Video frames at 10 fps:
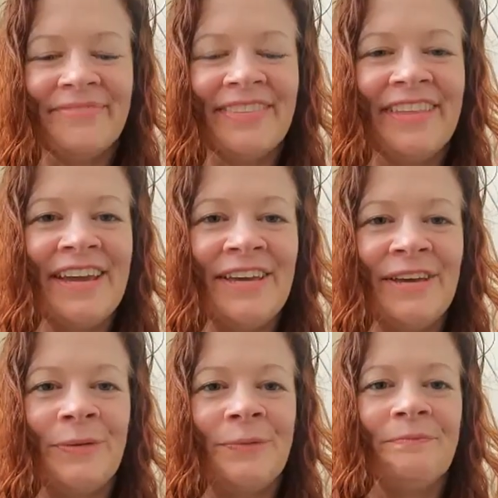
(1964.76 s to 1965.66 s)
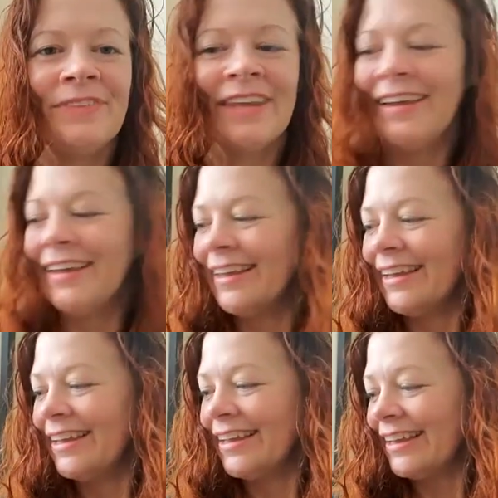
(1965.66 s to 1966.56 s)
Thank you.
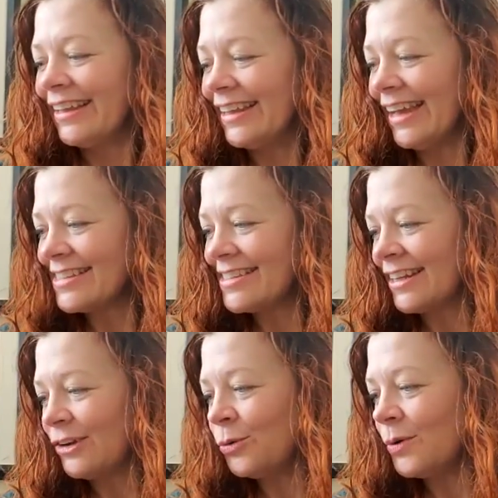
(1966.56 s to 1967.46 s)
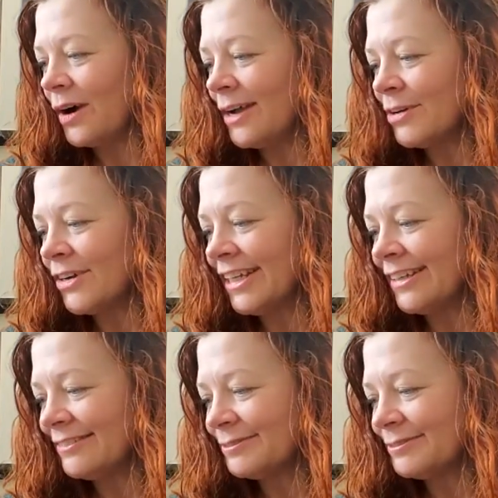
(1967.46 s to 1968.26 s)
Yes, and oh, hi, Bonnie.